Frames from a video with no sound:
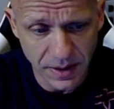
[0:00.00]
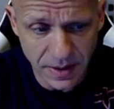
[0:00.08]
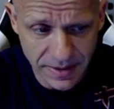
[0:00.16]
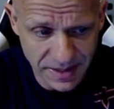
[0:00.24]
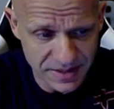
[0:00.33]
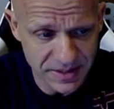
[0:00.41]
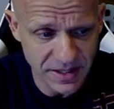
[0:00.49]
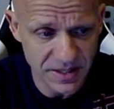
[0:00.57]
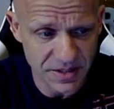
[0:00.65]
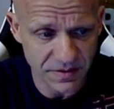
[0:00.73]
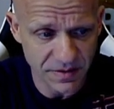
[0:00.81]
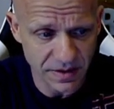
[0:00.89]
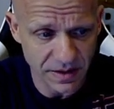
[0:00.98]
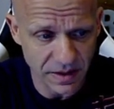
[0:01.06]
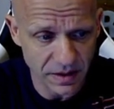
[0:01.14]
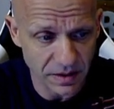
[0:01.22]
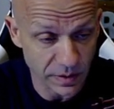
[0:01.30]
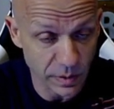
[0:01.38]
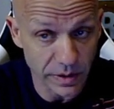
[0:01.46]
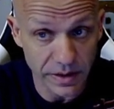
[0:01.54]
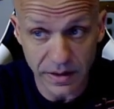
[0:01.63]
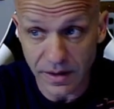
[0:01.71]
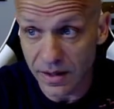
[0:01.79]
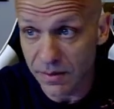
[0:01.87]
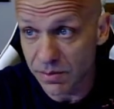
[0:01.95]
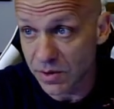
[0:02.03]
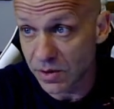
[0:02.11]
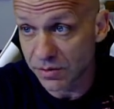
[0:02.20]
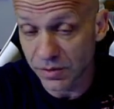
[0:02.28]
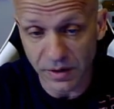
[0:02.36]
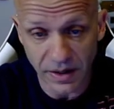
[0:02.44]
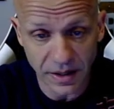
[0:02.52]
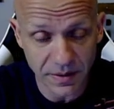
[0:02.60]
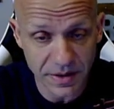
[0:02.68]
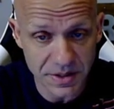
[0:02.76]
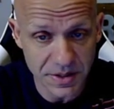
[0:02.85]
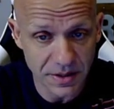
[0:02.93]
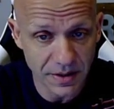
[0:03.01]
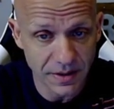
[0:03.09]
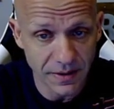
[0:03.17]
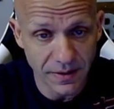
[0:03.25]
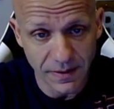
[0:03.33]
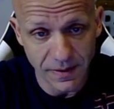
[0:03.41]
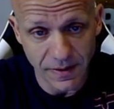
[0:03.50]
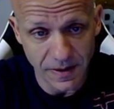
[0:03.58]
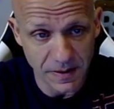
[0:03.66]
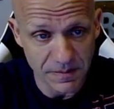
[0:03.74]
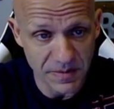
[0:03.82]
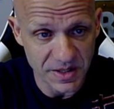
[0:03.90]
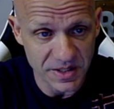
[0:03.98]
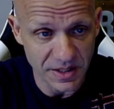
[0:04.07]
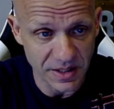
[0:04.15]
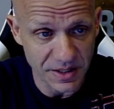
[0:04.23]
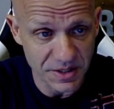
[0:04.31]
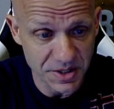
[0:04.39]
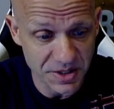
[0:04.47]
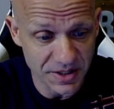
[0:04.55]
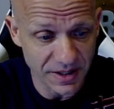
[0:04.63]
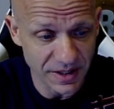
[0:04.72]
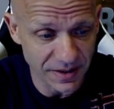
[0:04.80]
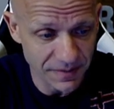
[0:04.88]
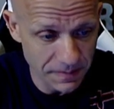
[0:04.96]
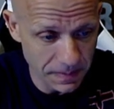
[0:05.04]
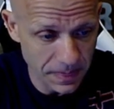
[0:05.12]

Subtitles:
That said, it's a very eloquent and beautiful language. It's interesting.